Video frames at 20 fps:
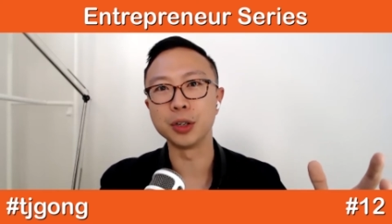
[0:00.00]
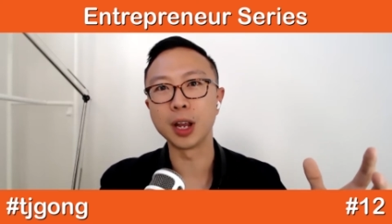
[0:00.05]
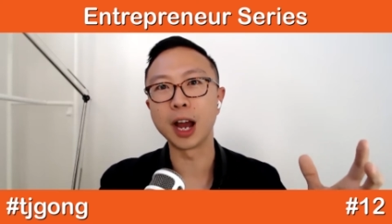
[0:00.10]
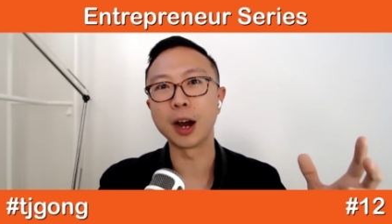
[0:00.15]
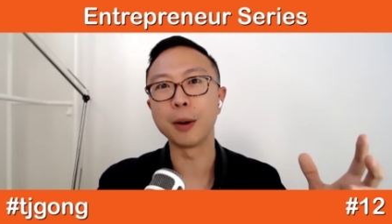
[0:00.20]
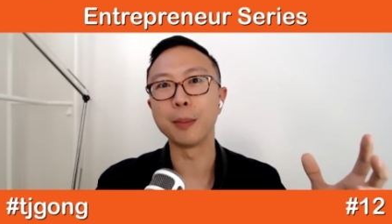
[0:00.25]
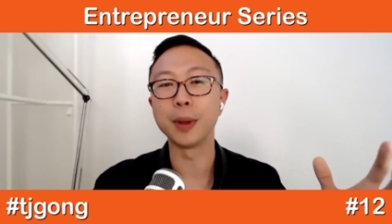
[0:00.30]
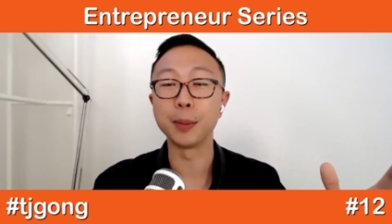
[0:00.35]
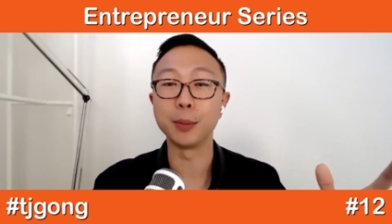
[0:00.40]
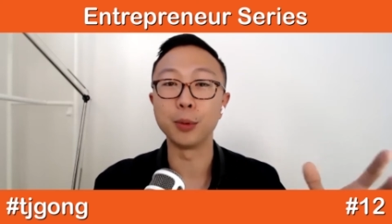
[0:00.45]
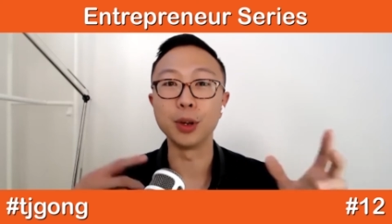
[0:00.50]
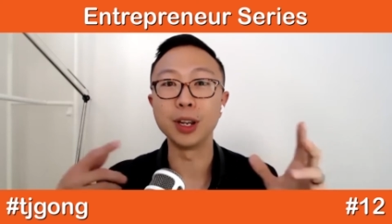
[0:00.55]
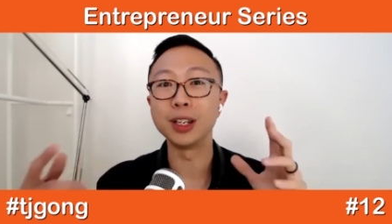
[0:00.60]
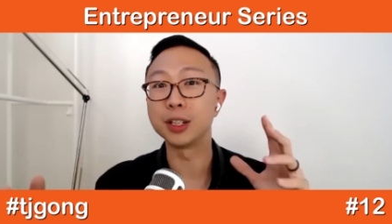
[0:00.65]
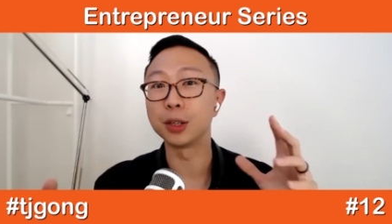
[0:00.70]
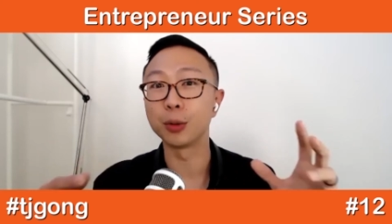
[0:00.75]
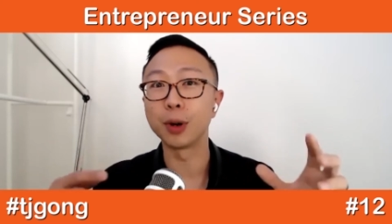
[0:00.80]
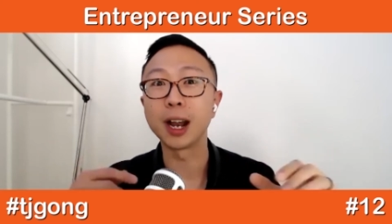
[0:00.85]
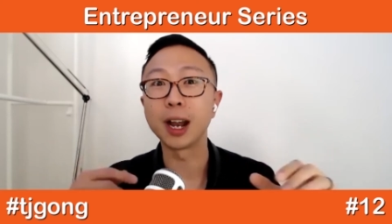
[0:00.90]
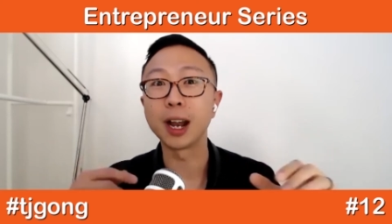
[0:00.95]
how people
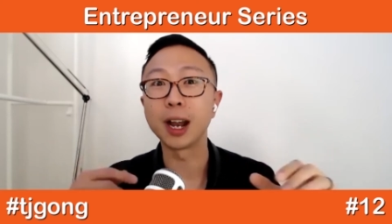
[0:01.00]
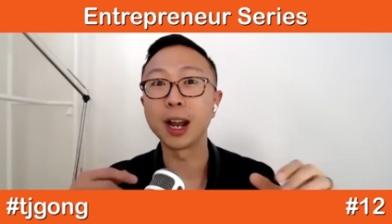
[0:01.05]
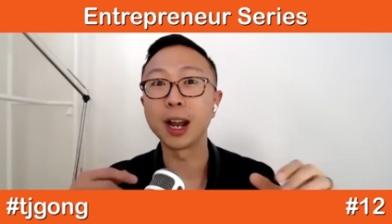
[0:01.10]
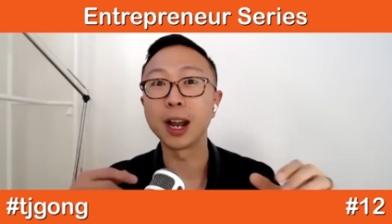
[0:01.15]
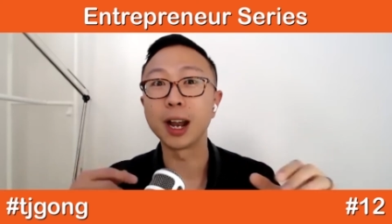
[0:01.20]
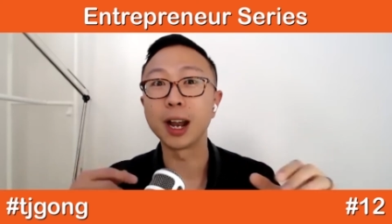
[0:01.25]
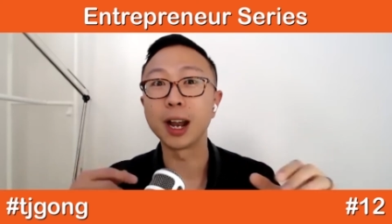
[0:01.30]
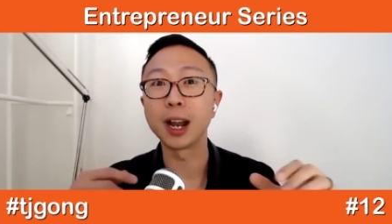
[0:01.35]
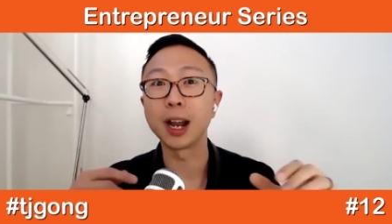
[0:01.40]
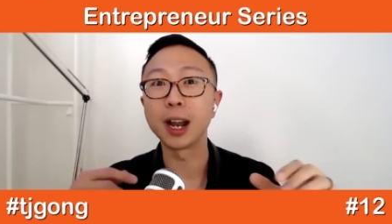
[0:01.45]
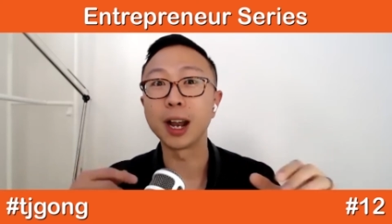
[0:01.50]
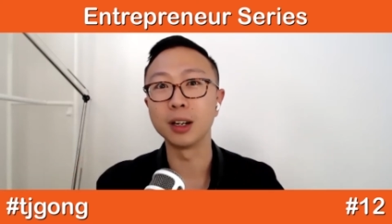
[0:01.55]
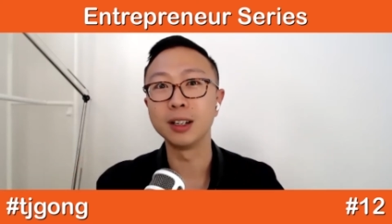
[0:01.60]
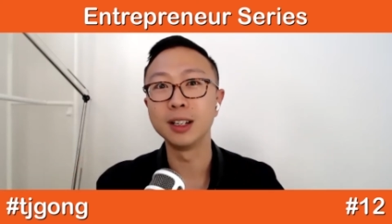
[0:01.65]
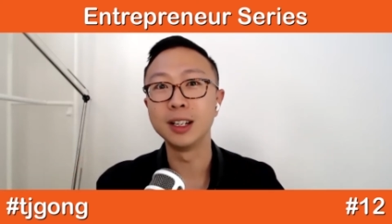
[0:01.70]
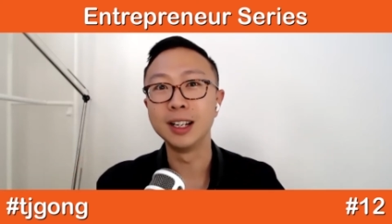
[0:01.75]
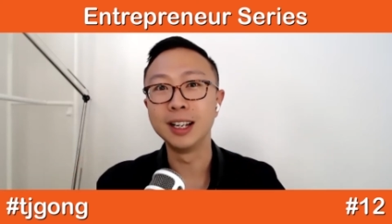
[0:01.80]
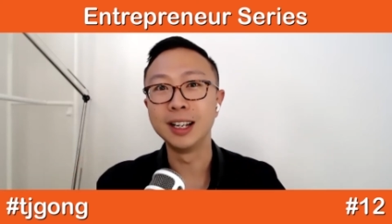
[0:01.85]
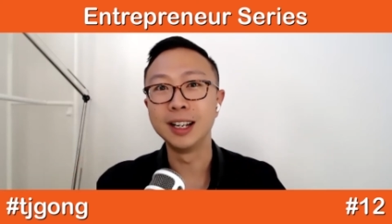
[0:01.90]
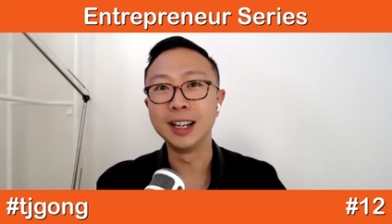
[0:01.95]
interact with each other.